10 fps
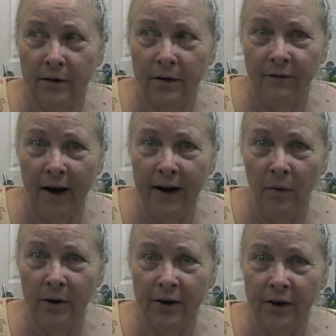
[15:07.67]
to find
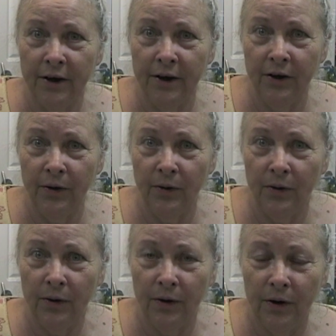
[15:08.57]
out what they're going to
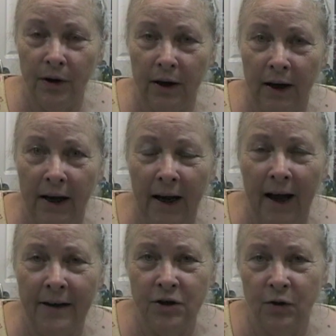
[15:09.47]
do.
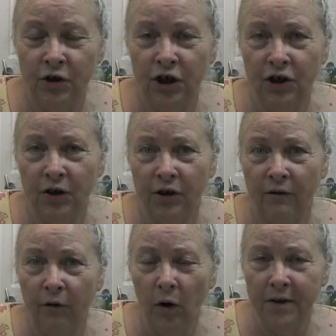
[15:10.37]
And so she took
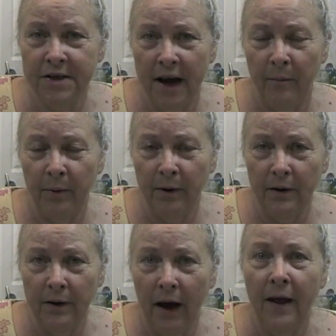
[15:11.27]
the fourth
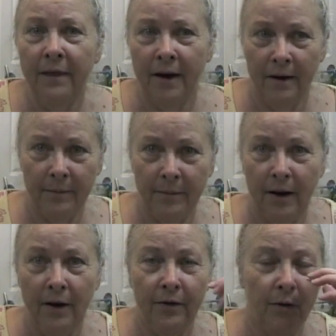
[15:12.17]
sample, and the,
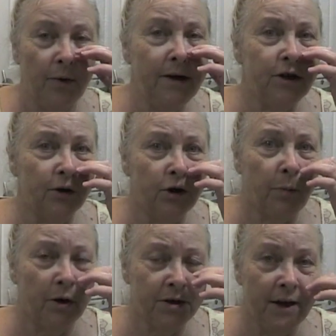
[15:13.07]
the research
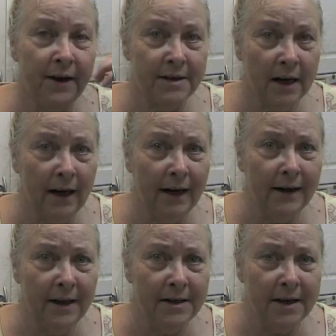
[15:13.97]
person that's
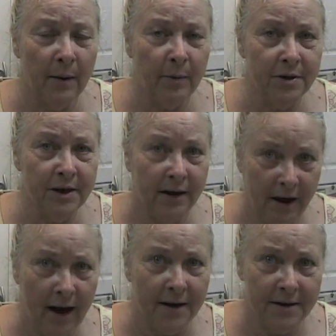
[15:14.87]
collecting the sample said,
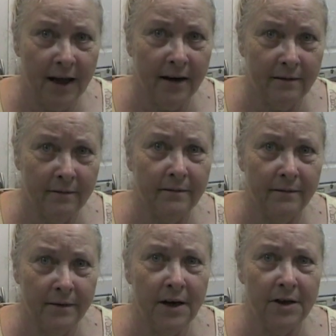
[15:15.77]
yes, that
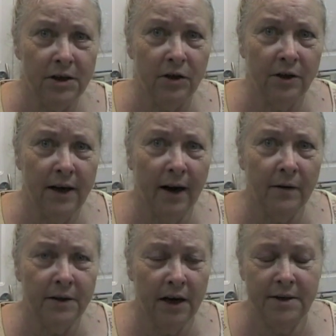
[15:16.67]
does look
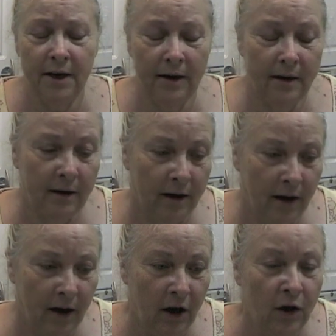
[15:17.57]
necrotizing.
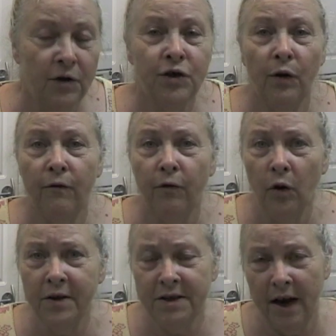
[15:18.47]
So the
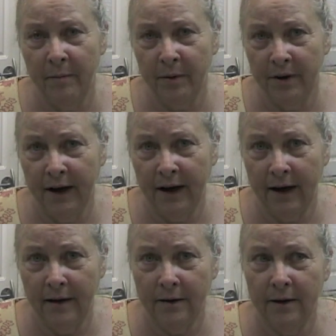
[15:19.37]
fourth sample they
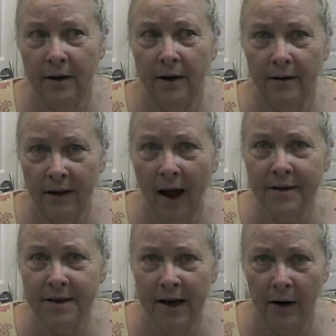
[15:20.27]
get,
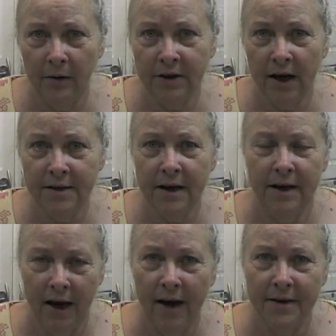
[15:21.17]
that's necrotizing.
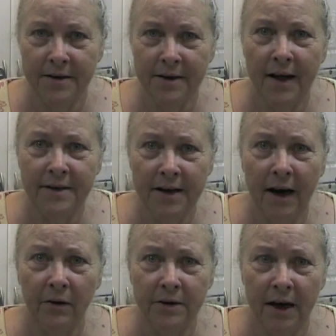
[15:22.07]
Yes, that's
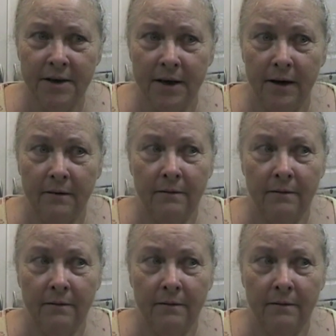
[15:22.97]
necrotizing.